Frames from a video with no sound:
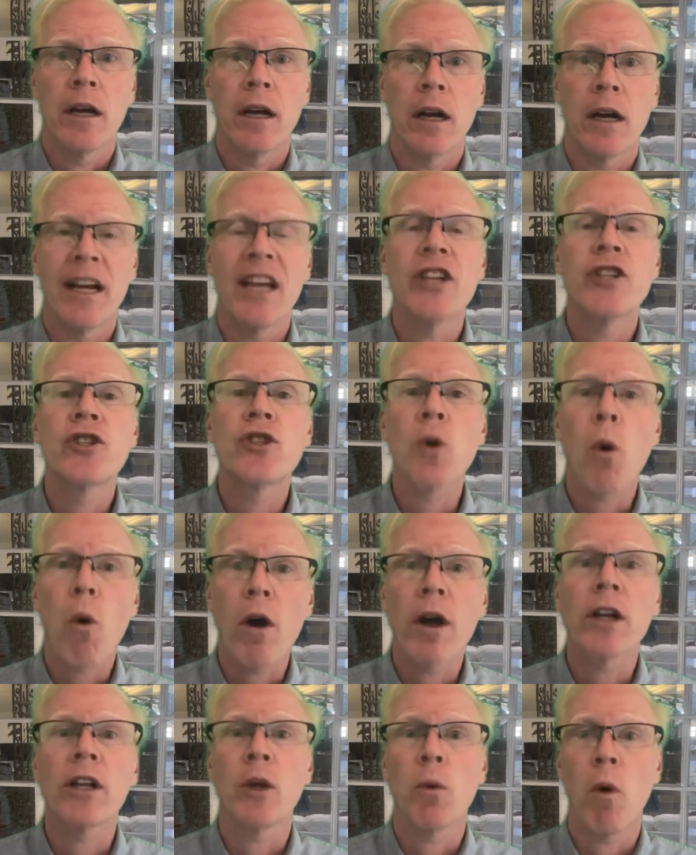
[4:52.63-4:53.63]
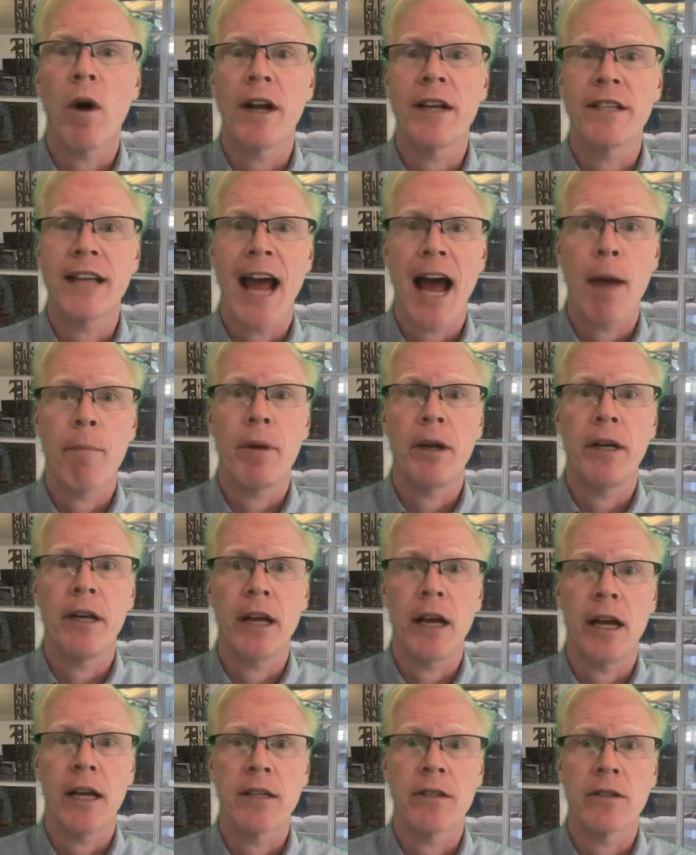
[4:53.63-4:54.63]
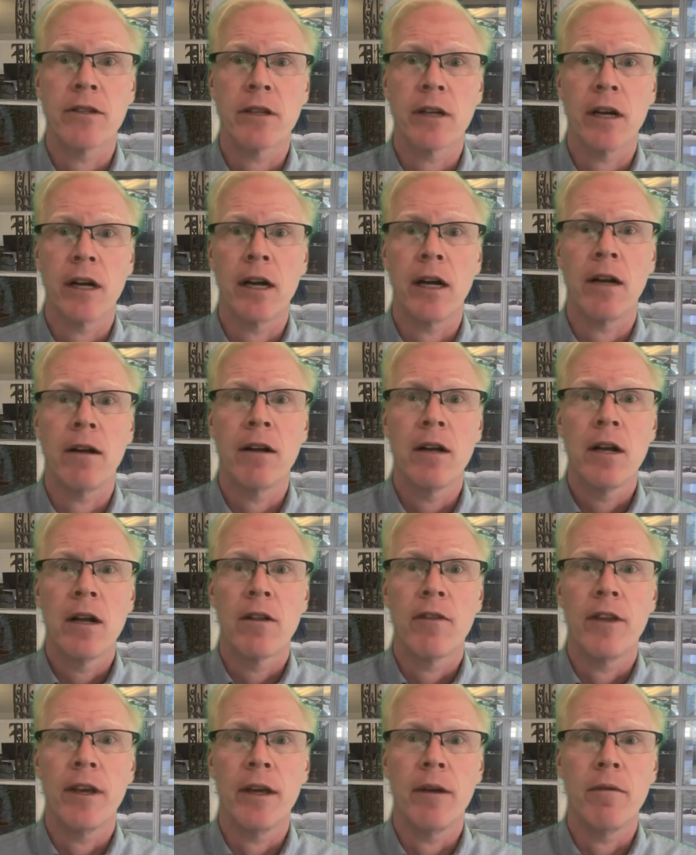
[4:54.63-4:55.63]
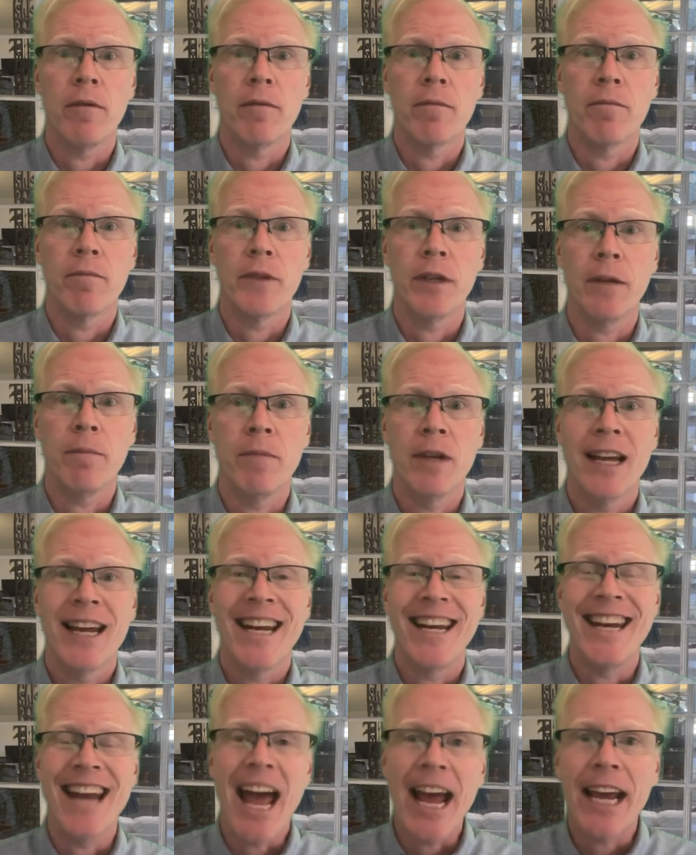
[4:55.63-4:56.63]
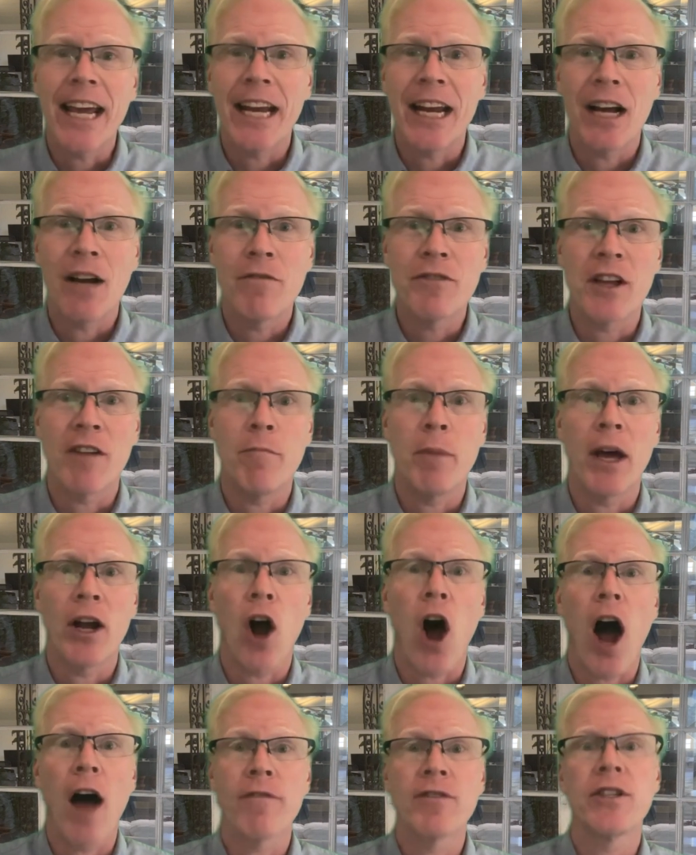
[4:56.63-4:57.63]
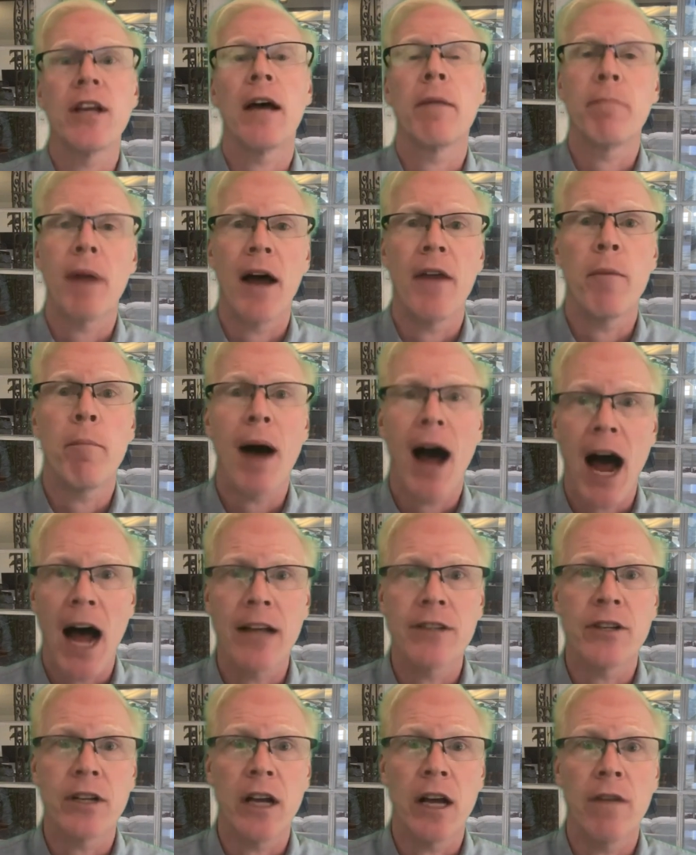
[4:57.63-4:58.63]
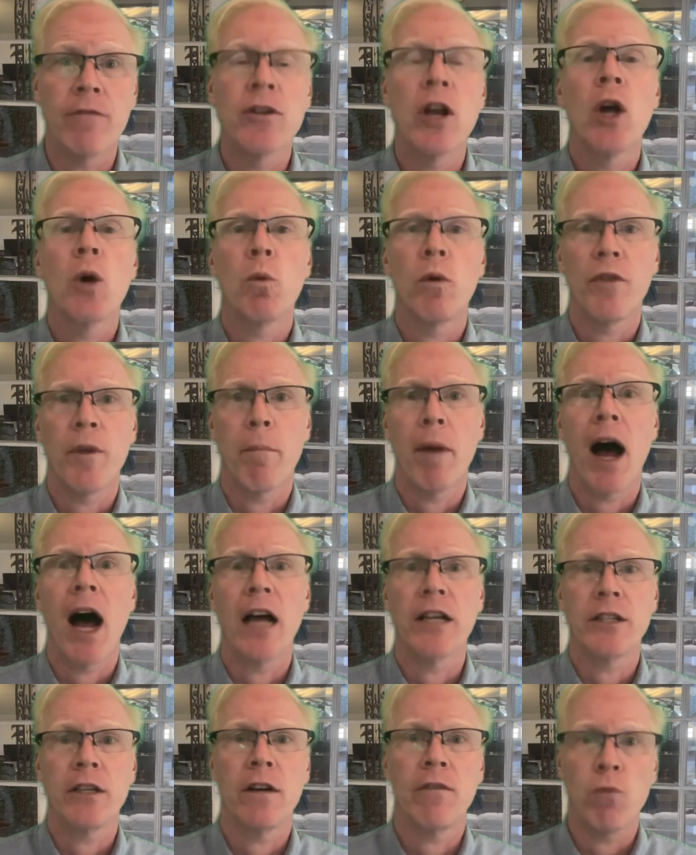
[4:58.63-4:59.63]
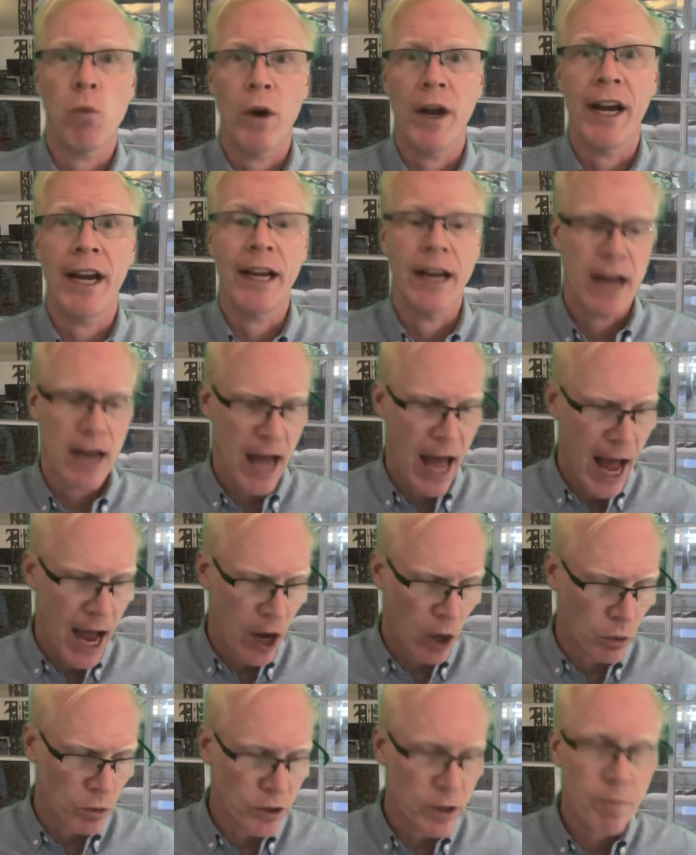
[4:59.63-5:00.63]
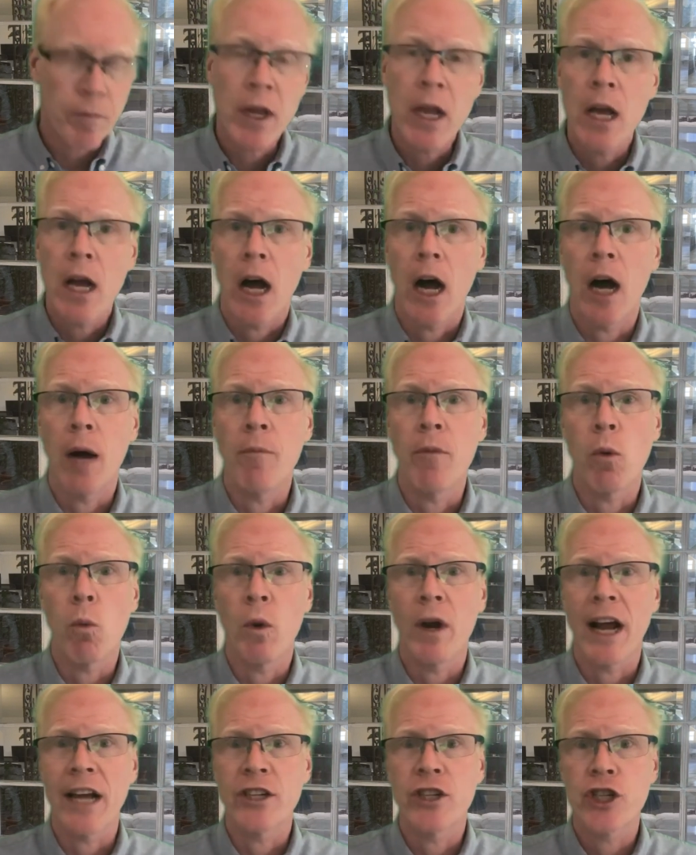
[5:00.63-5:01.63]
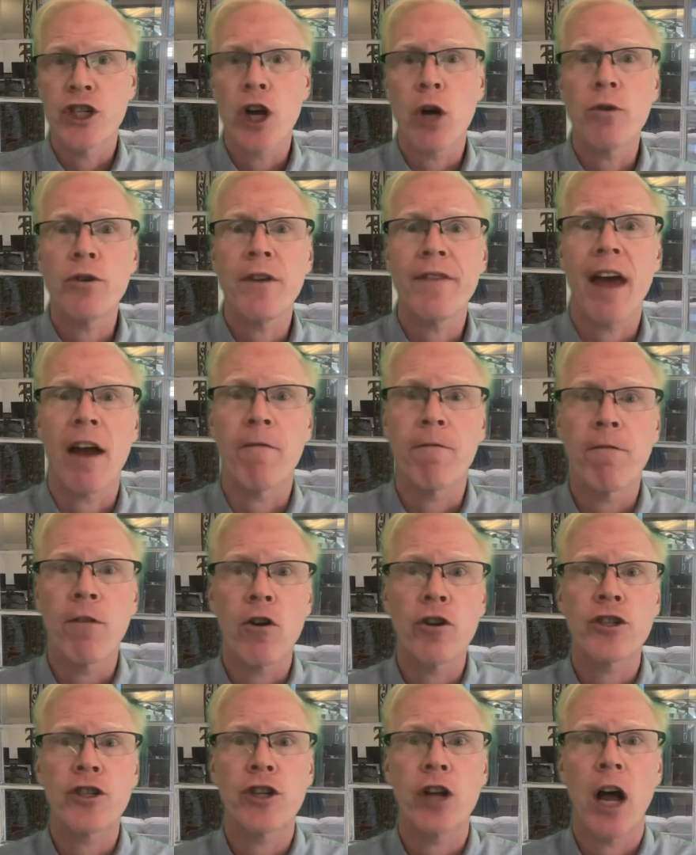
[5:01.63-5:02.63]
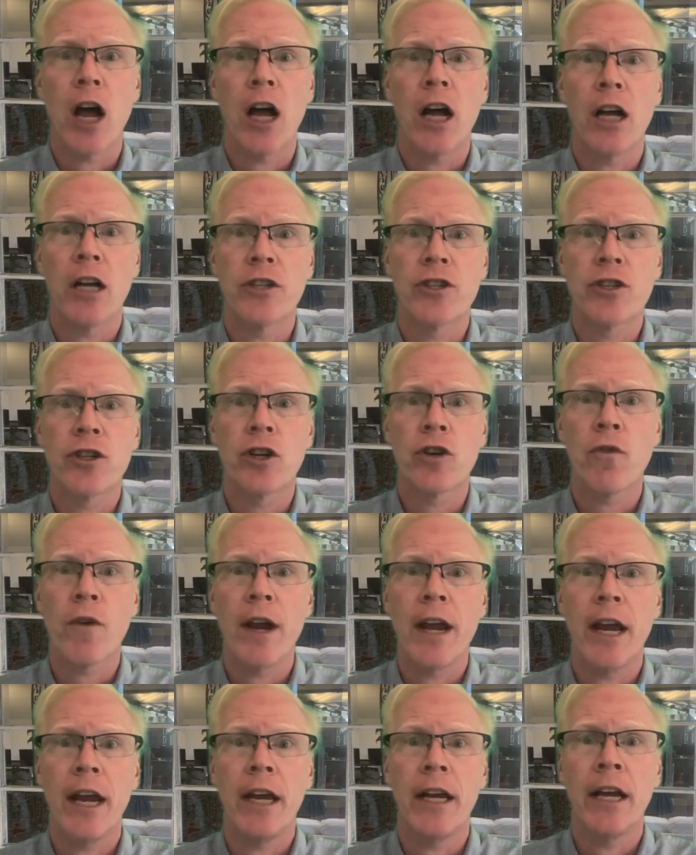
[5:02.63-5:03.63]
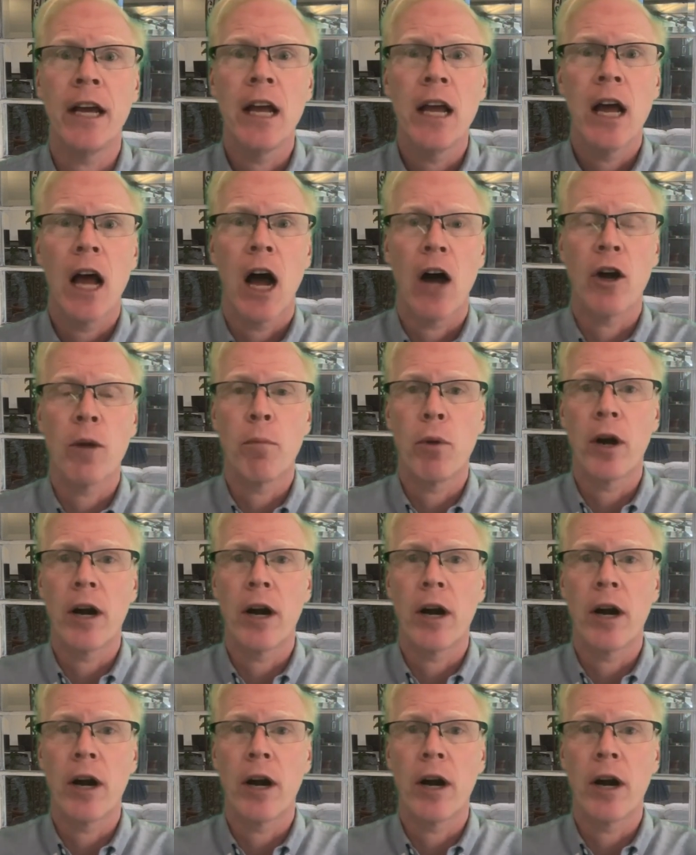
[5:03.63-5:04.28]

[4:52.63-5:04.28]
uh, historically what has happened as uh, the the negatives have been offset by the positives with the positive winning out. Um, when I showed you that first uh, screen, I'm going to